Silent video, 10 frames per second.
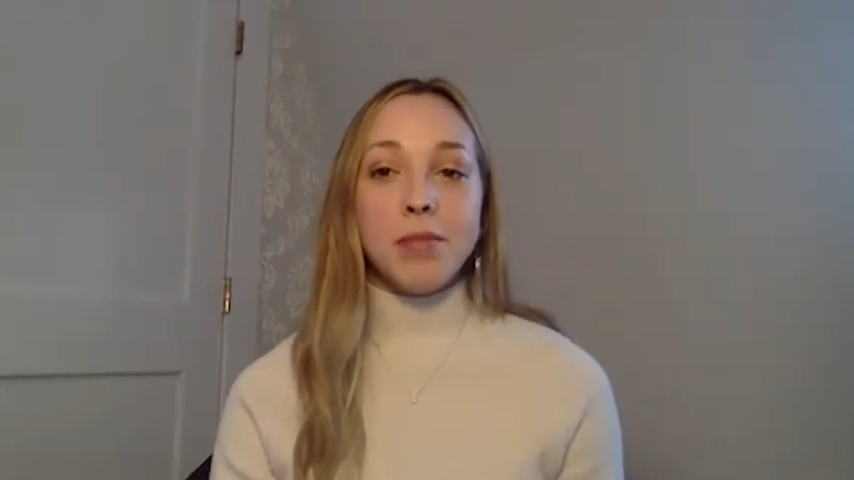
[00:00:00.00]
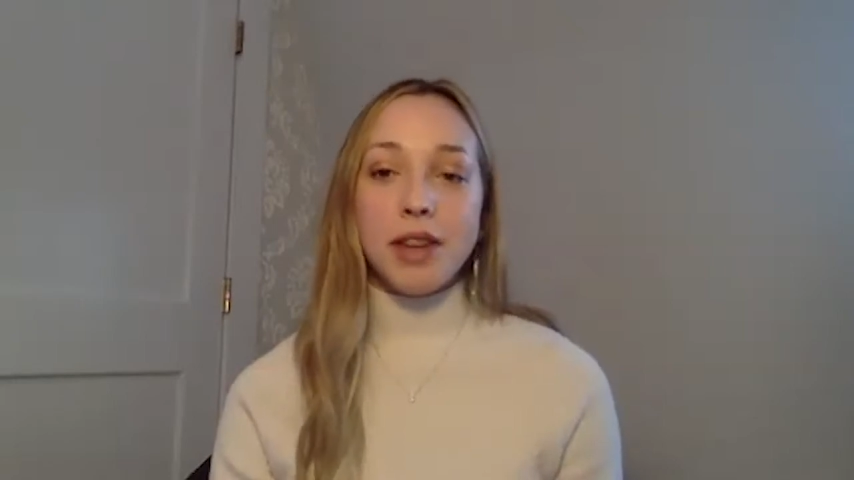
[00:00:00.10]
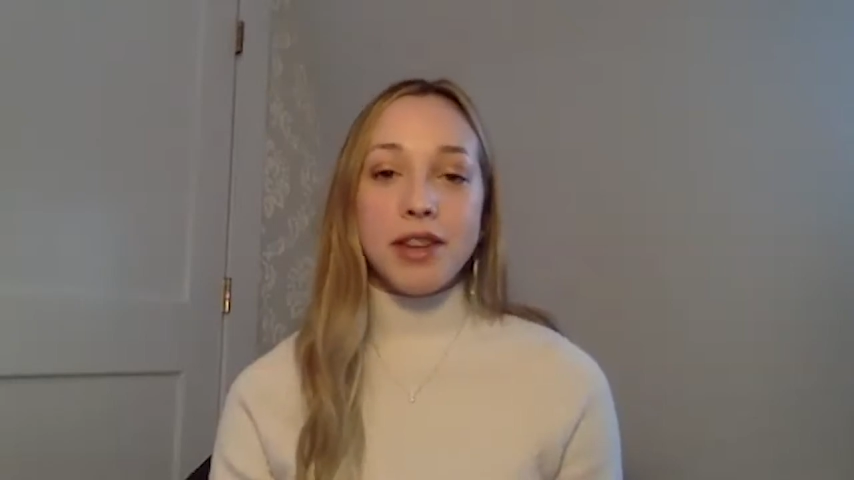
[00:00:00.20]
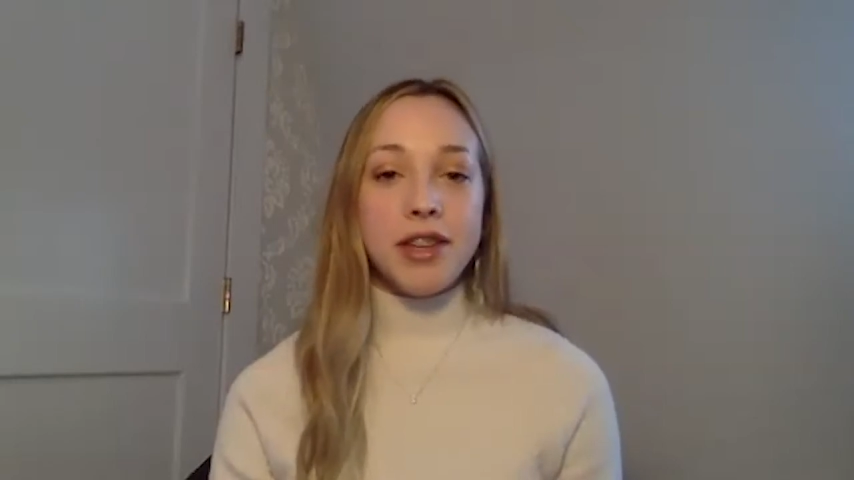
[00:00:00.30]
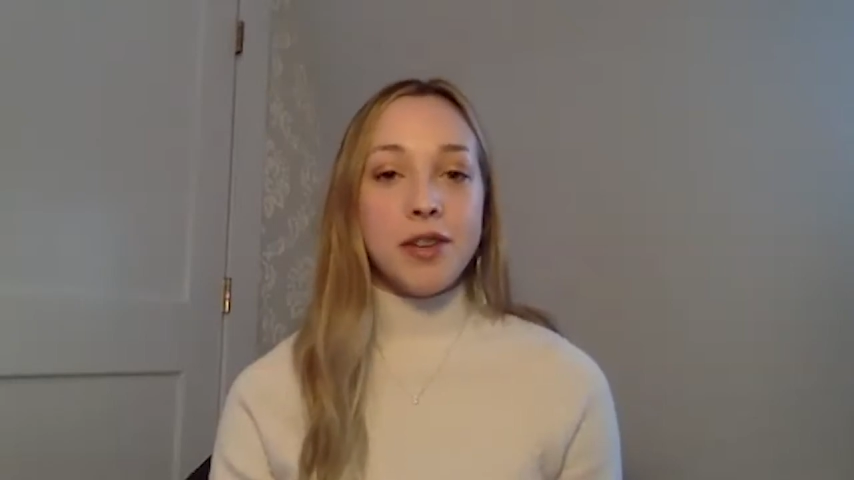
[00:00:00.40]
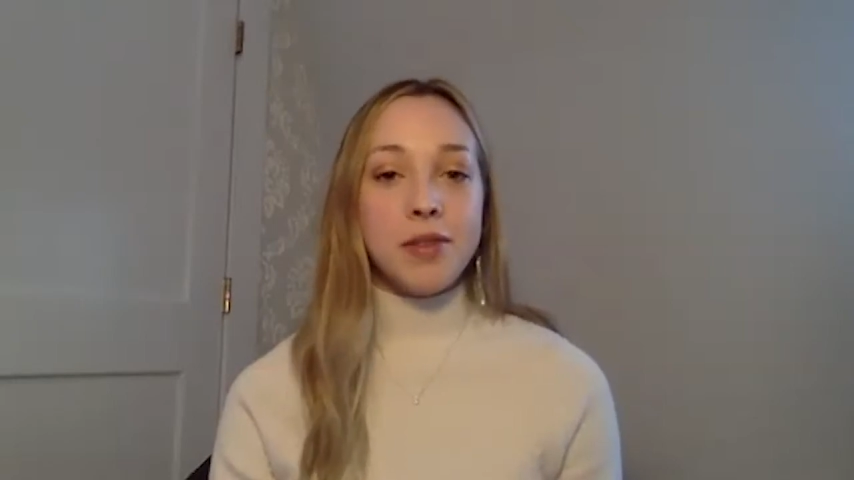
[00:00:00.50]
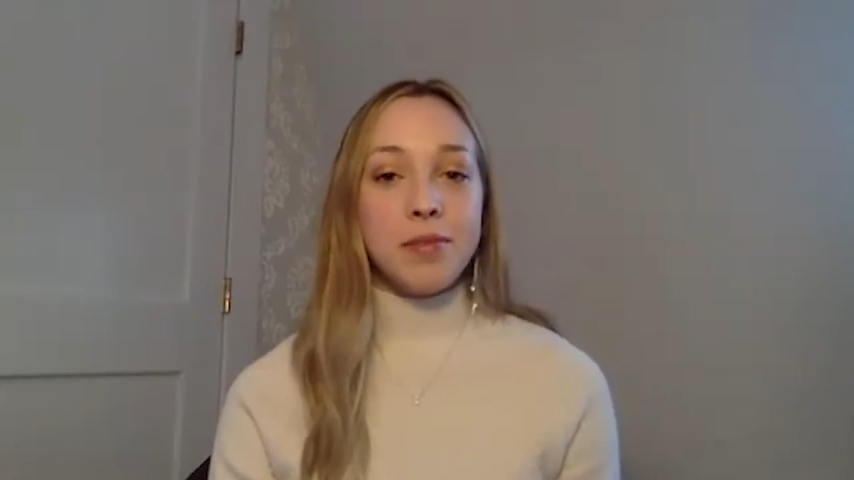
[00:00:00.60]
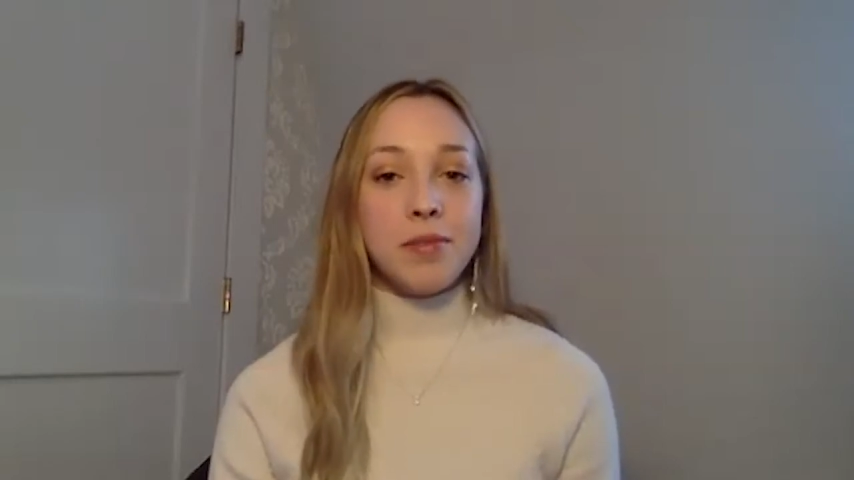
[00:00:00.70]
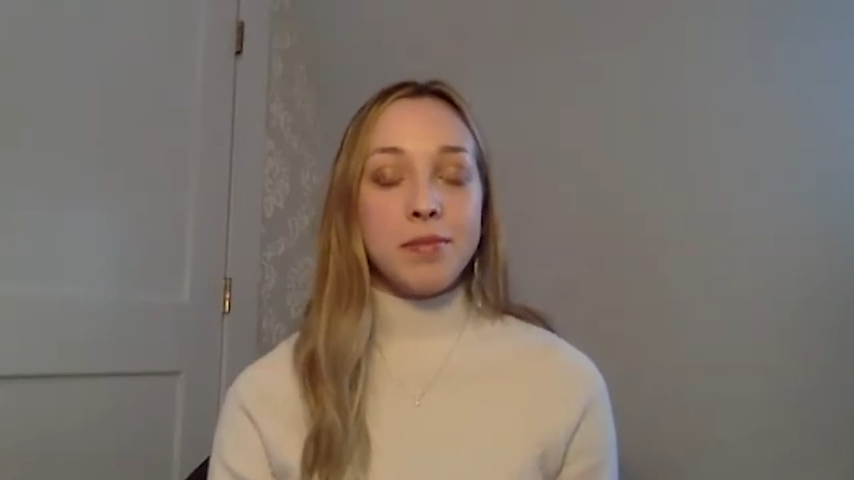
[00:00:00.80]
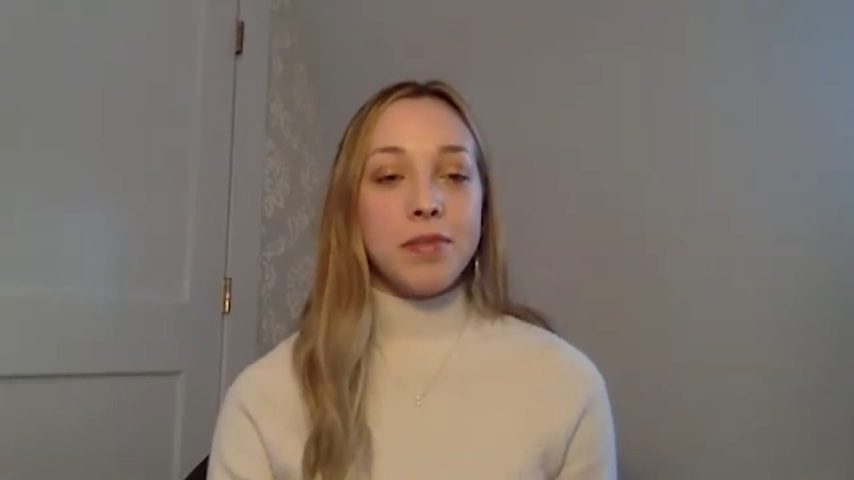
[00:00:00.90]
meant to you?
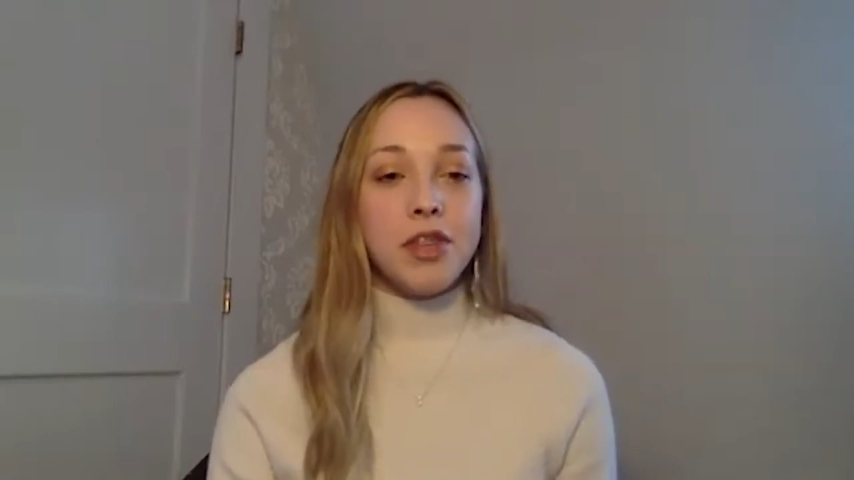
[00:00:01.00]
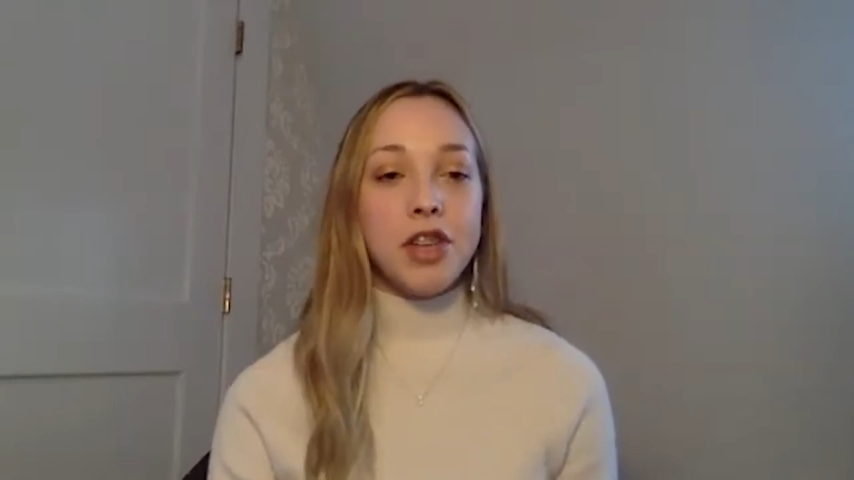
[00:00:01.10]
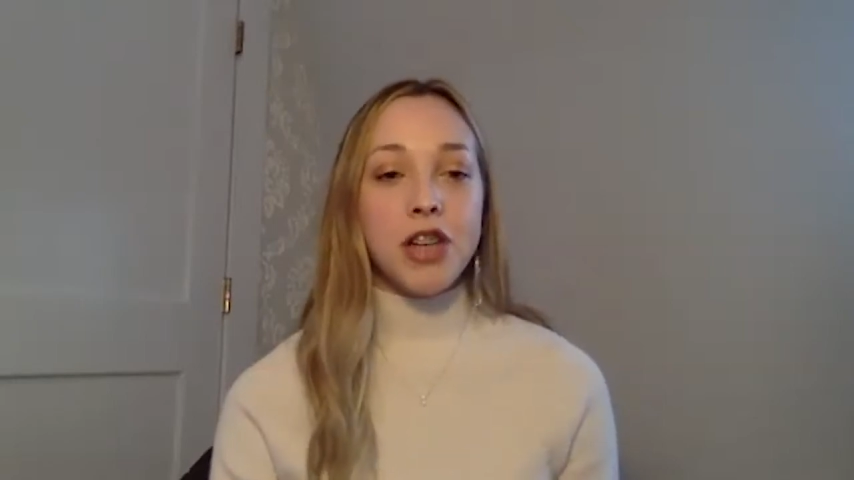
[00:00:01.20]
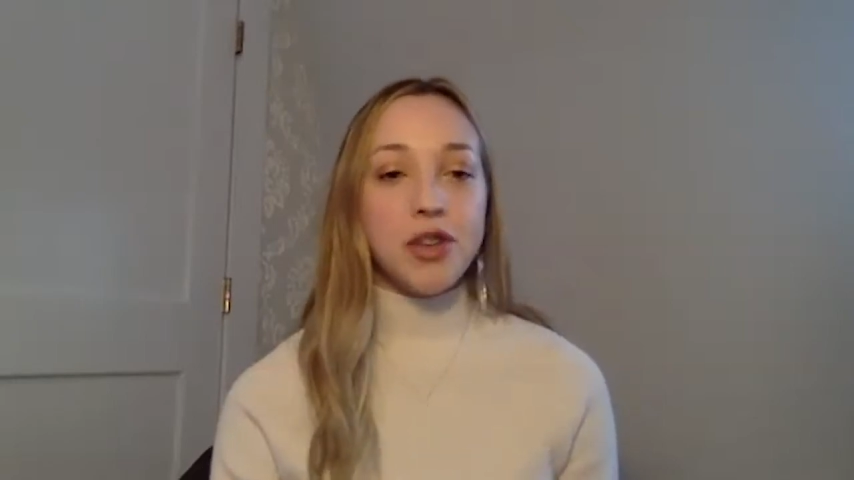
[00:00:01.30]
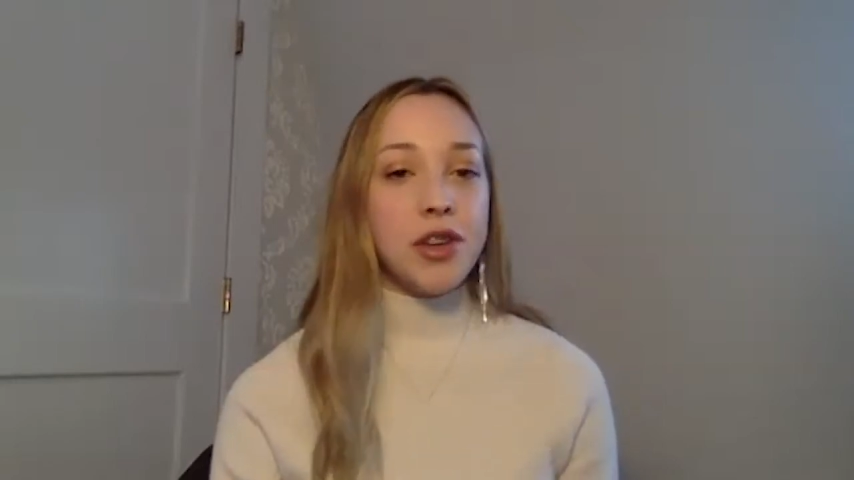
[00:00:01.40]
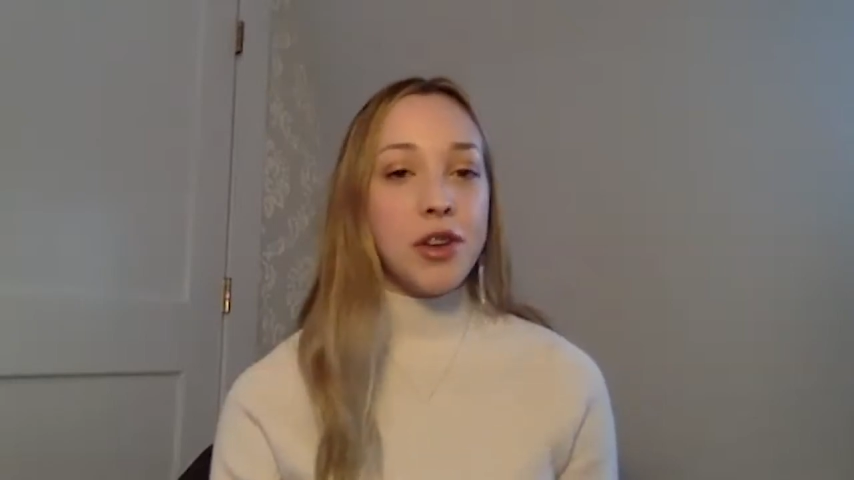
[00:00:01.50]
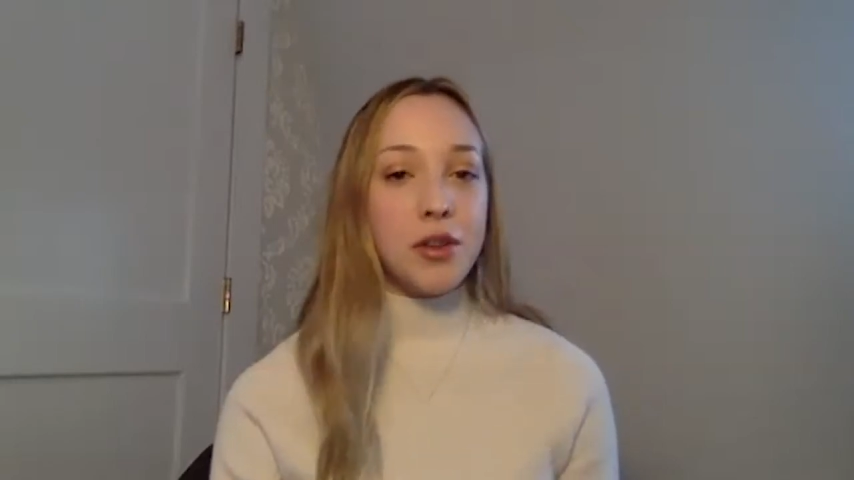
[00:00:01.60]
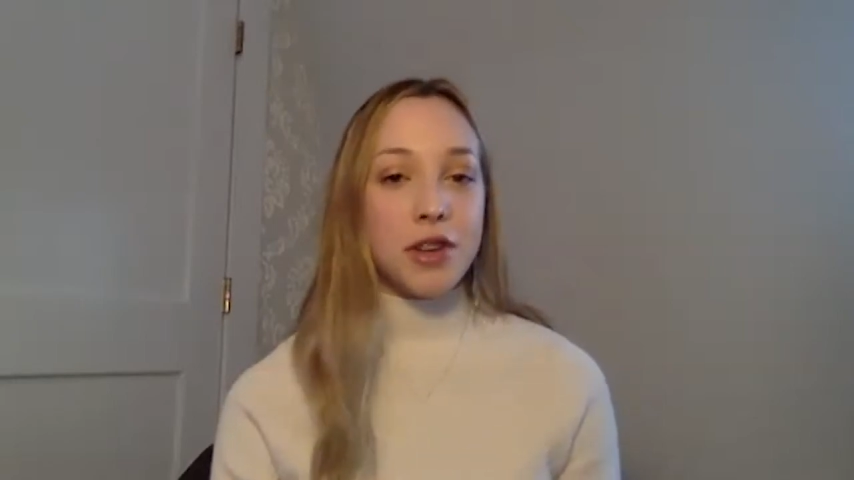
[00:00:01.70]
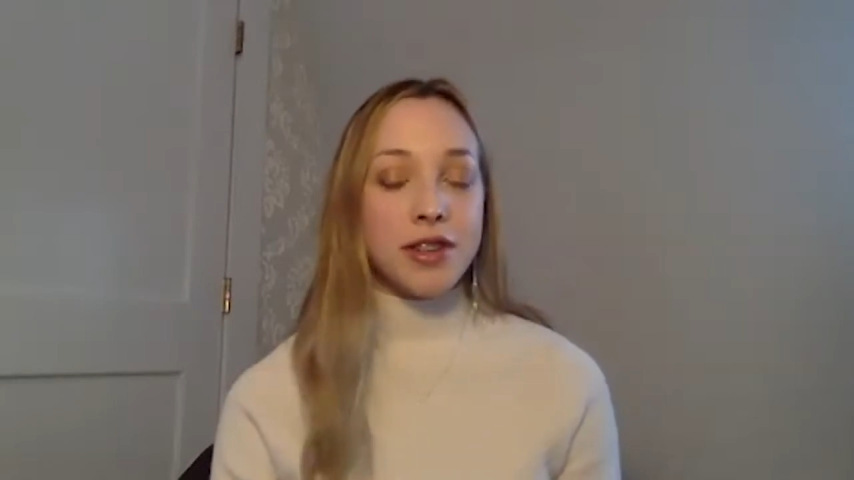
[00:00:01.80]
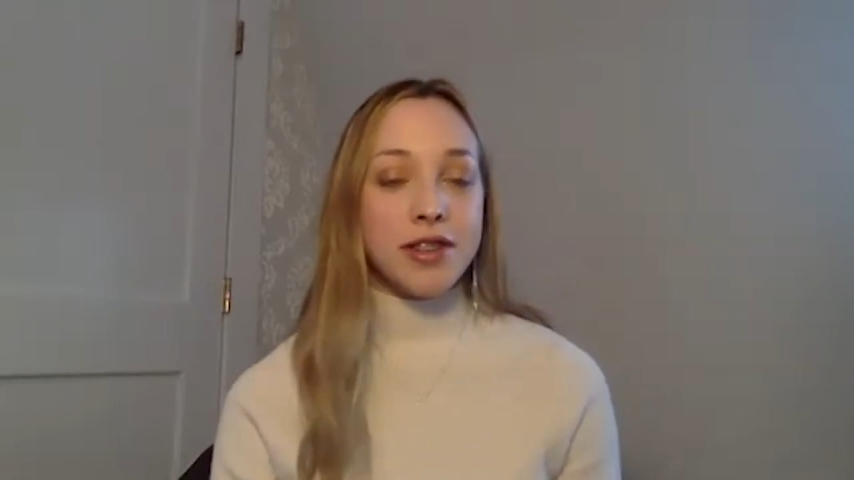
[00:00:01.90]
Josh, you could go
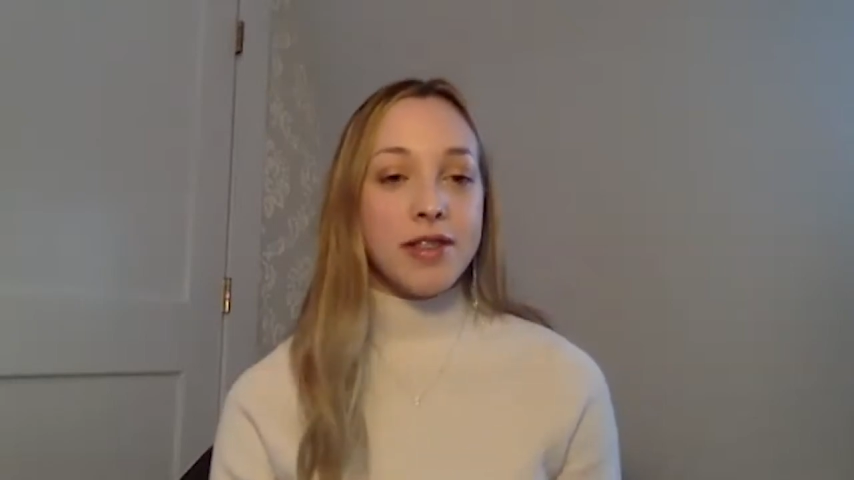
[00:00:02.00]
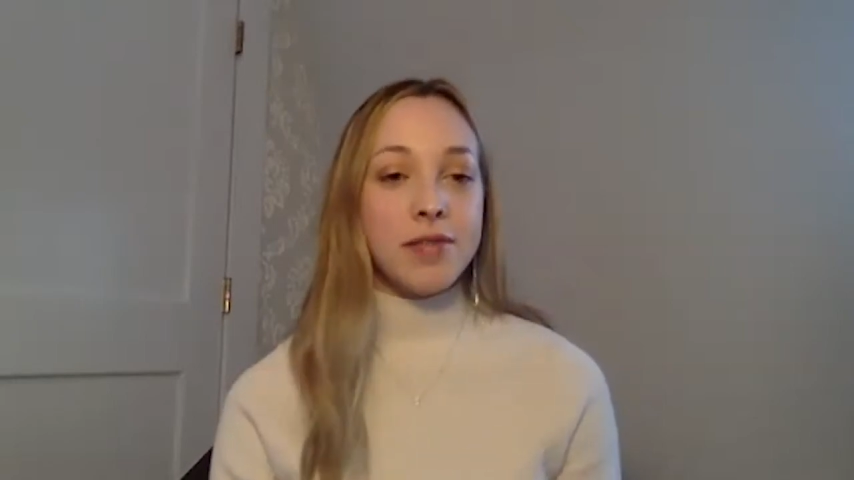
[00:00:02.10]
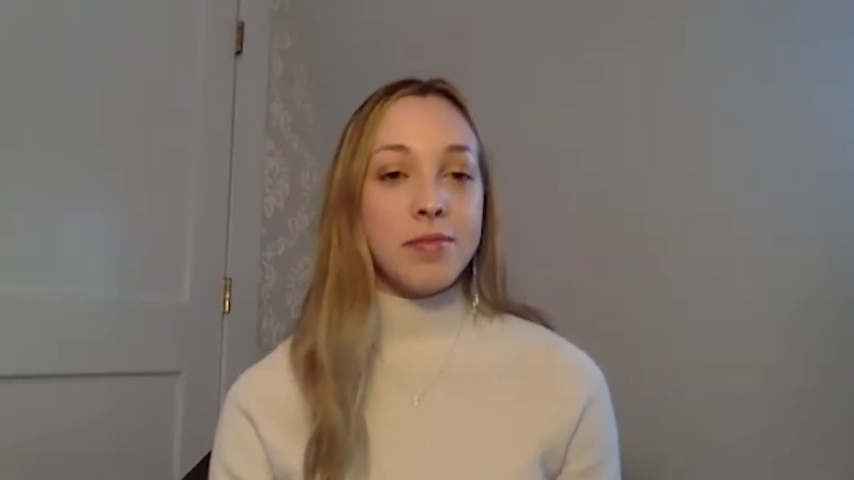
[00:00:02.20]
first.